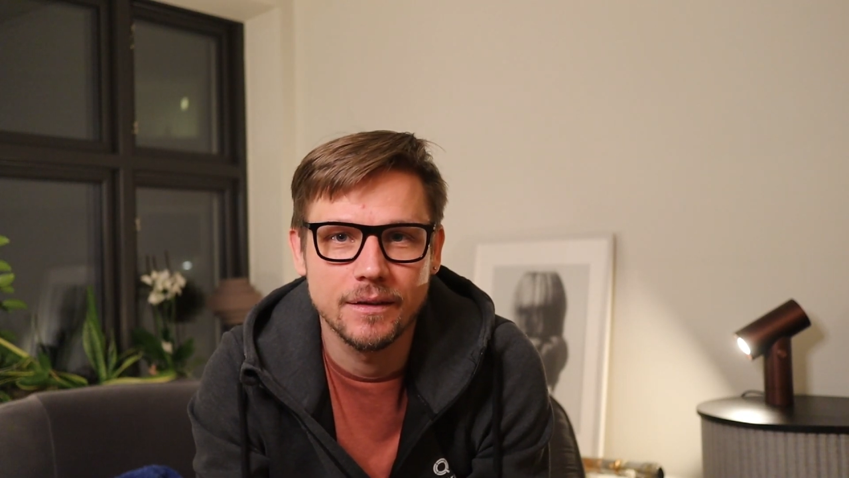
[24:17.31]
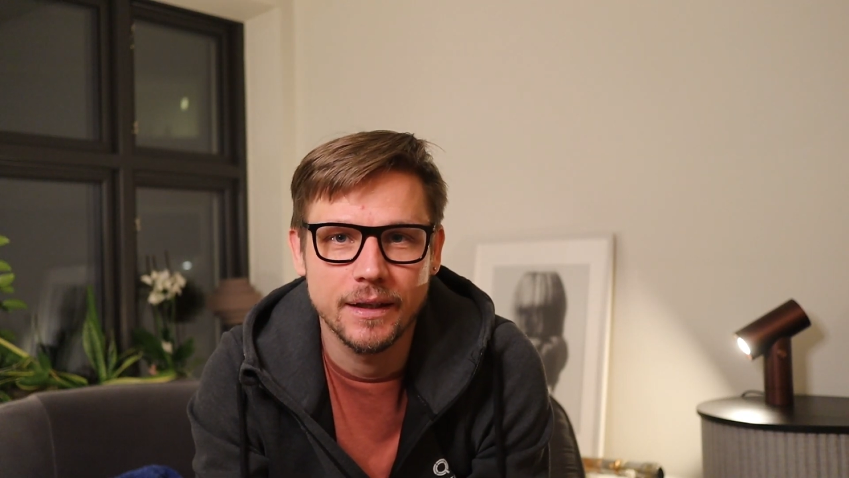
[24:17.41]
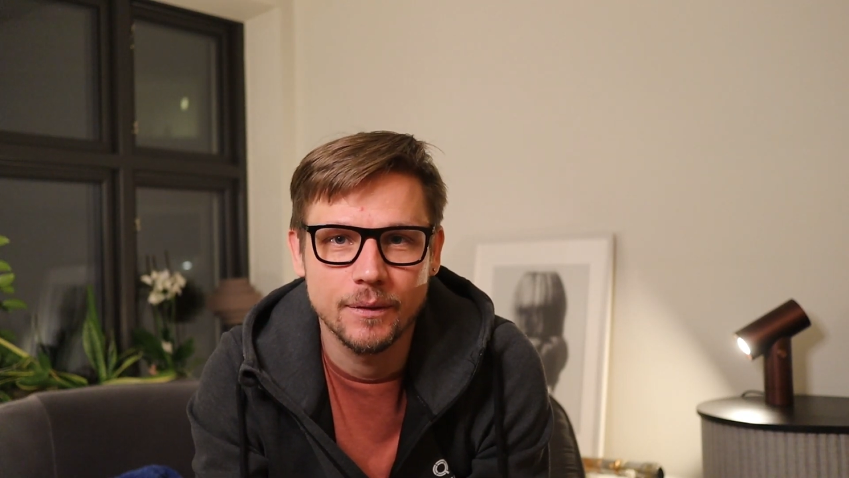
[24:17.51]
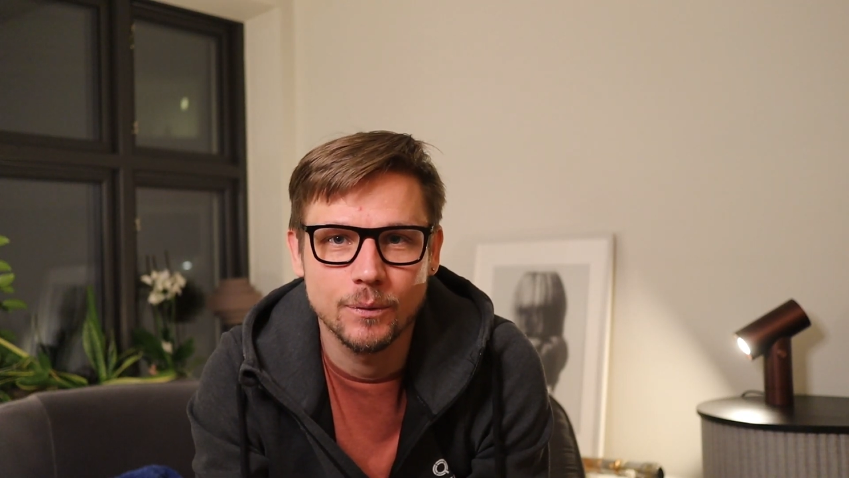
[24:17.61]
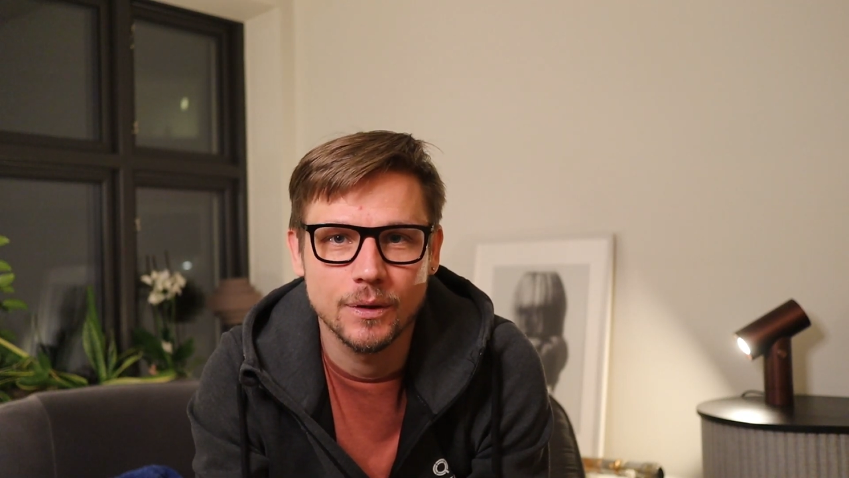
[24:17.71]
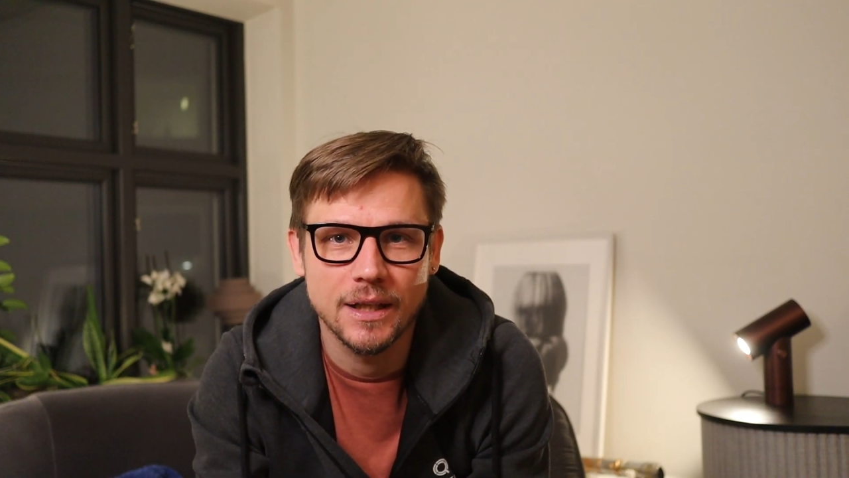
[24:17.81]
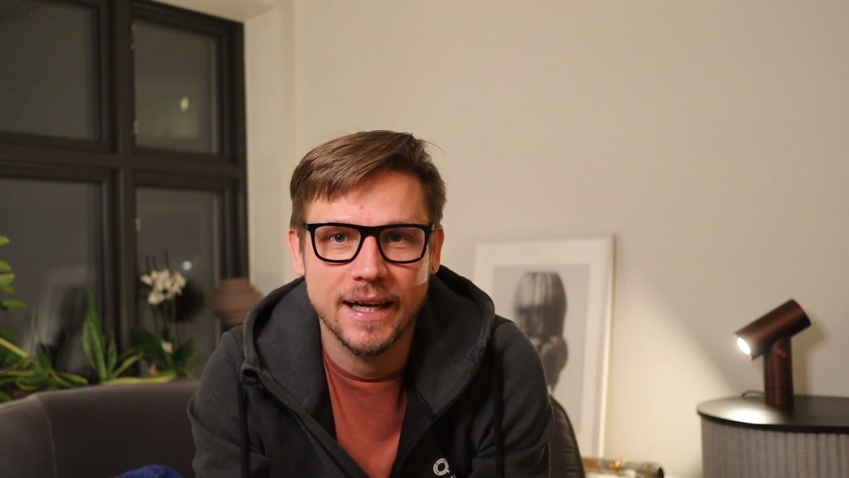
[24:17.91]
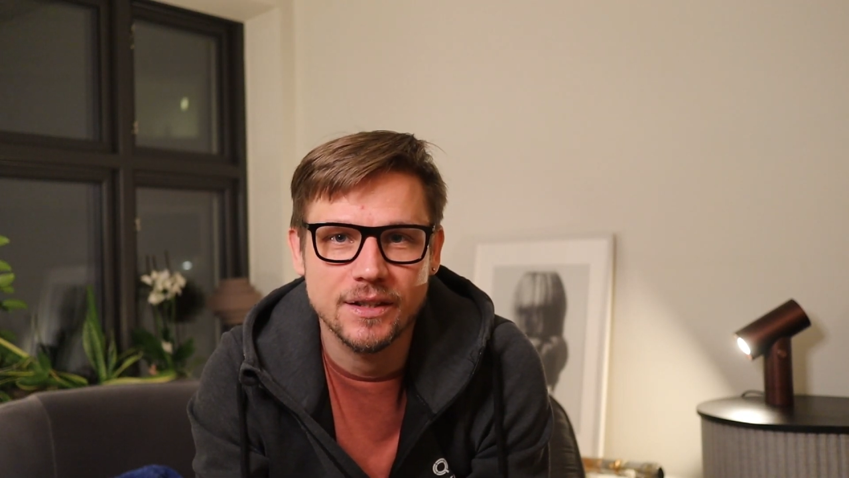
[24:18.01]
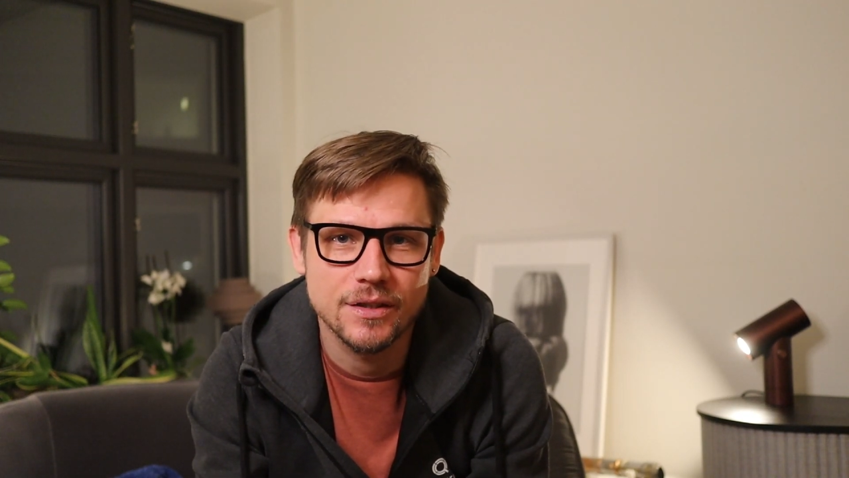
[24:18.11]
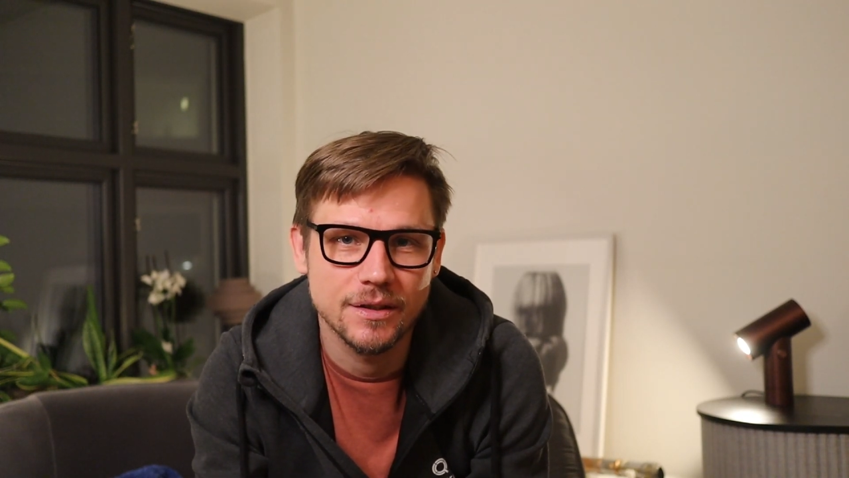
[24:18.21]
it will
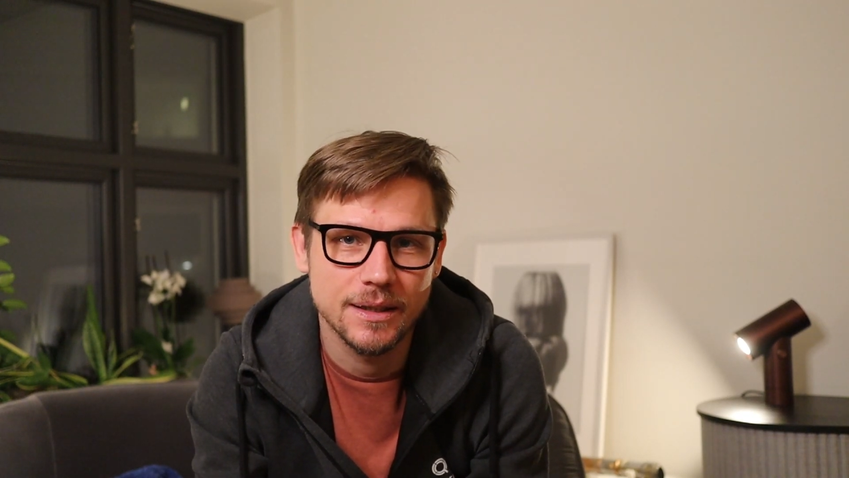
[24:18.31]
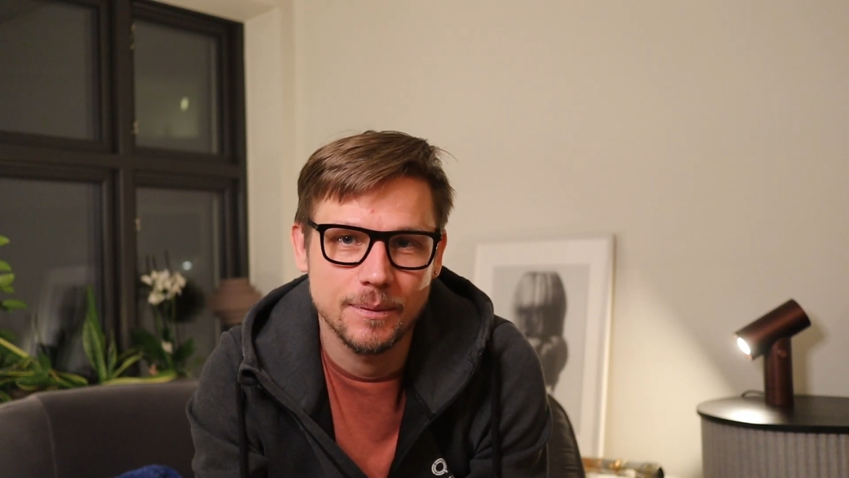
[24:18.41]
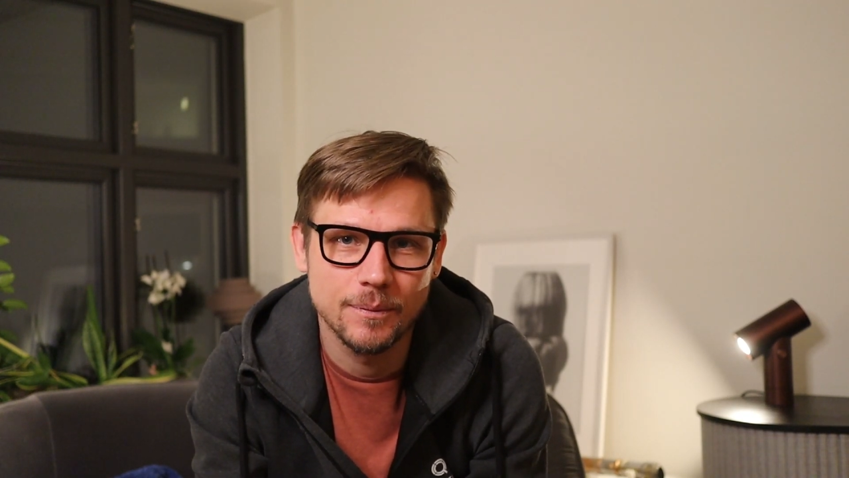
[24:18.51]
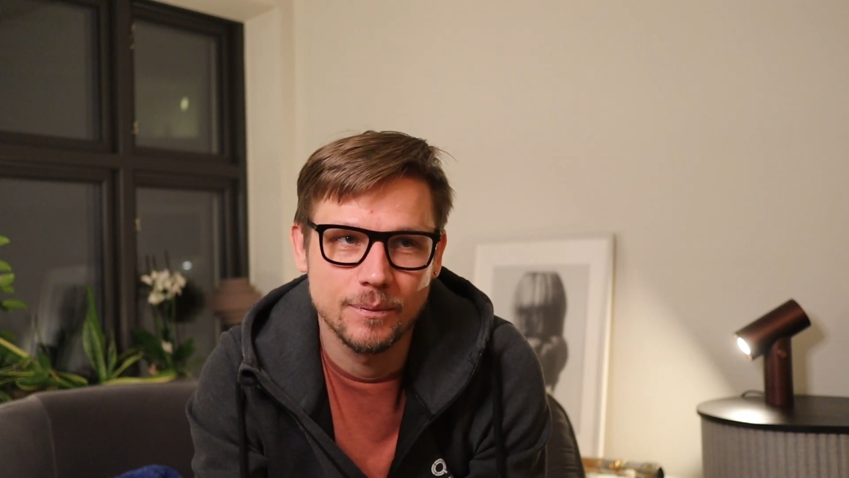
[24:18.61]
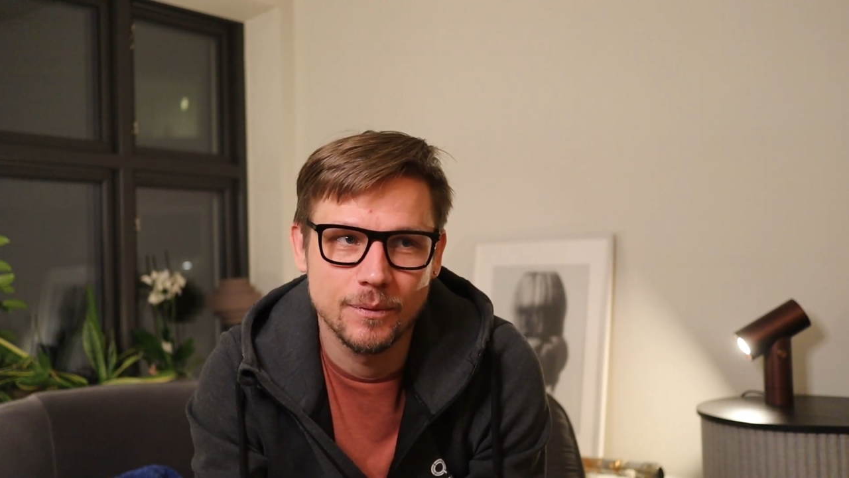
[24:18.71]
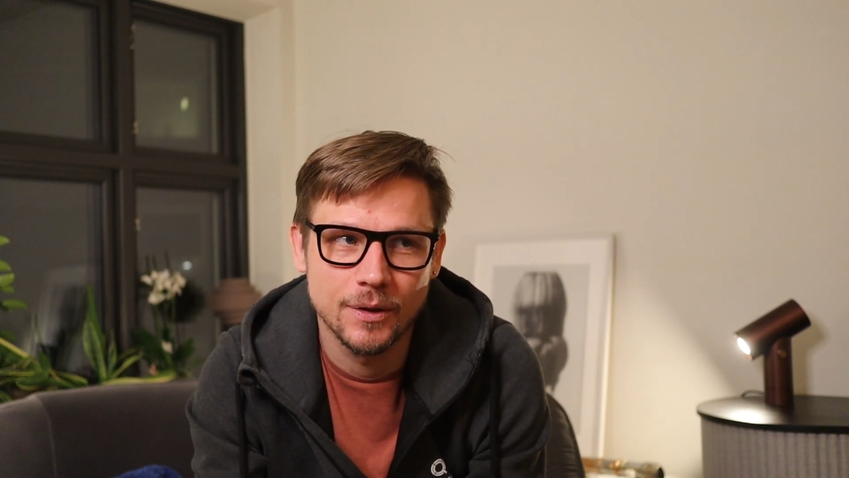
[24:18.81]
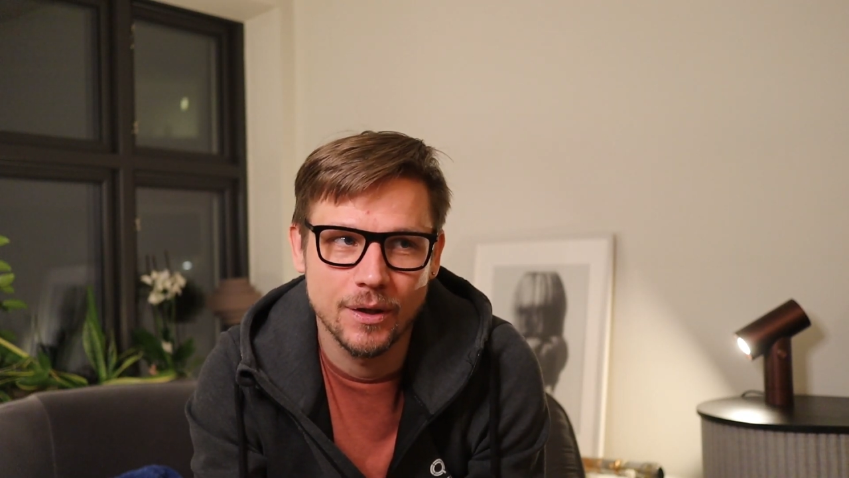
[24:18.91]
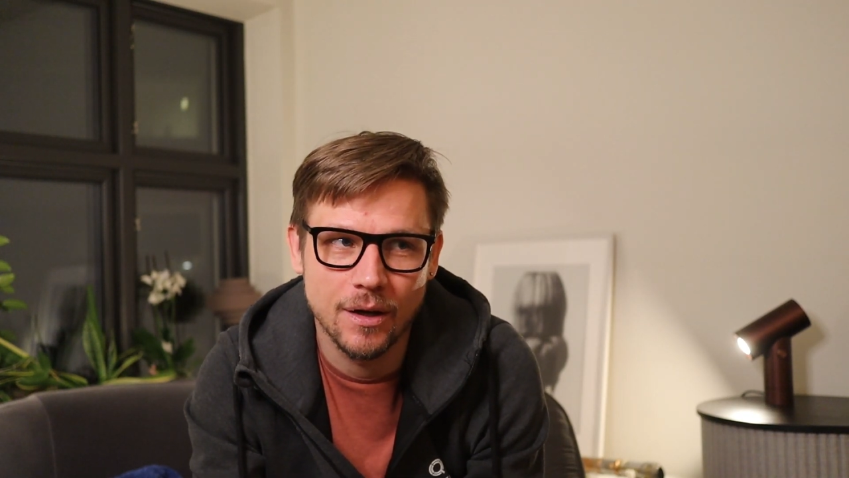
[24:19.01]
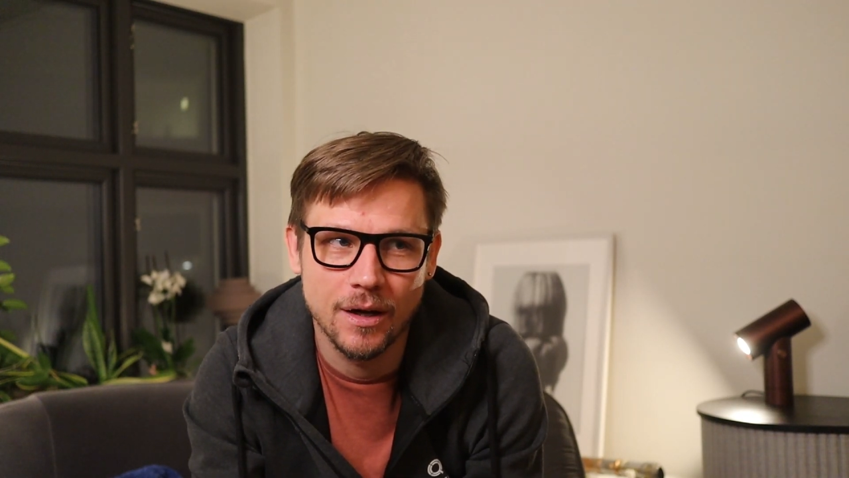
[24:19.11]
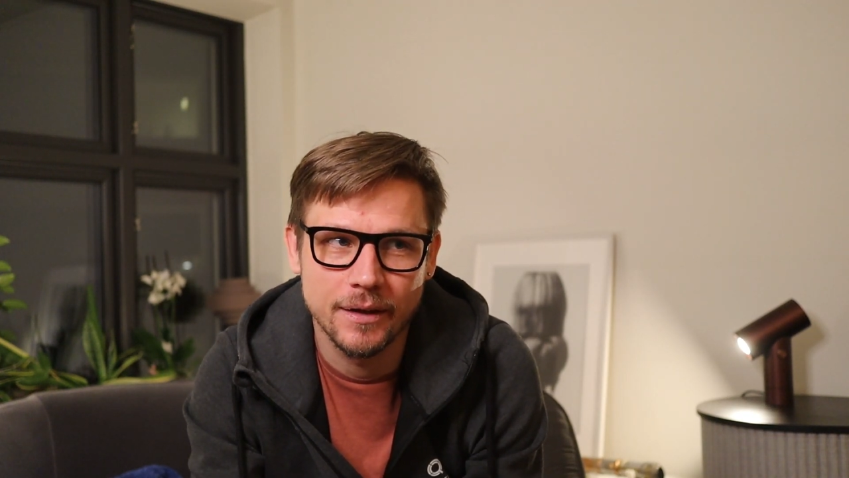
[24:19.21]
actually
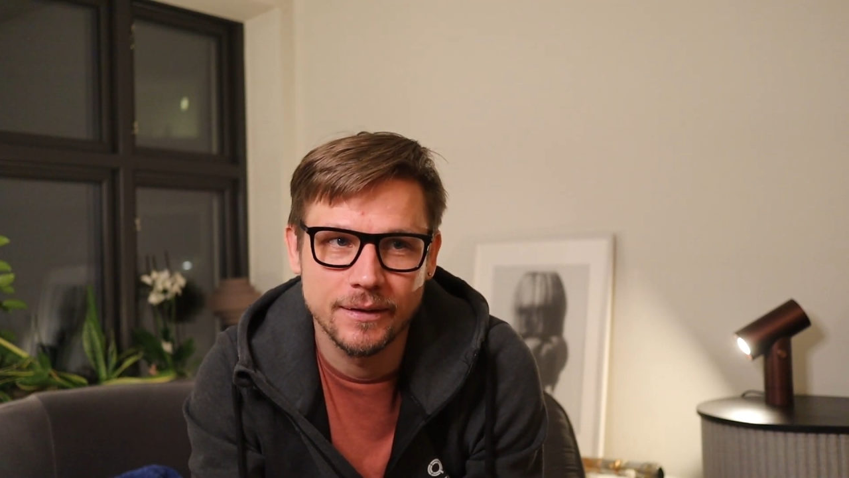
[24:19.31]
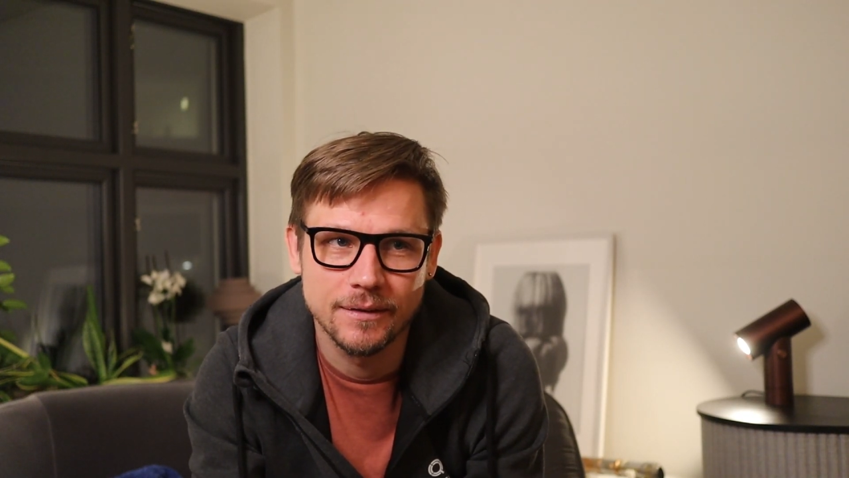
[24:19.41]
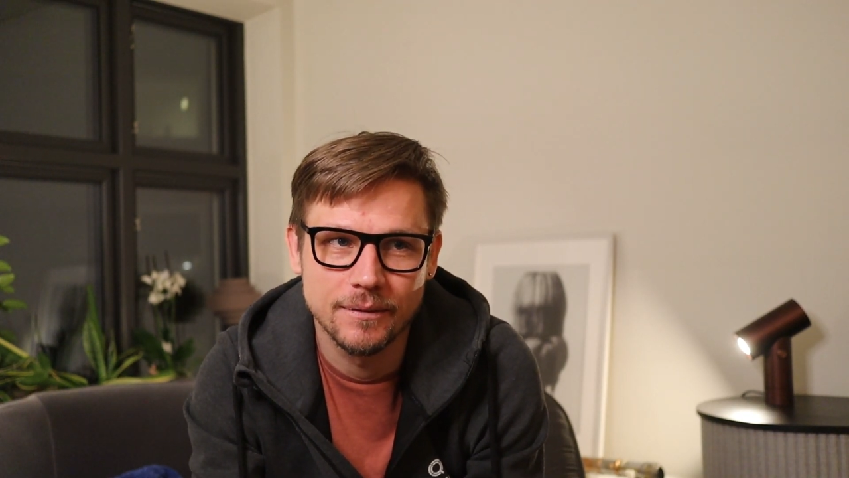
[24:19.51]
not,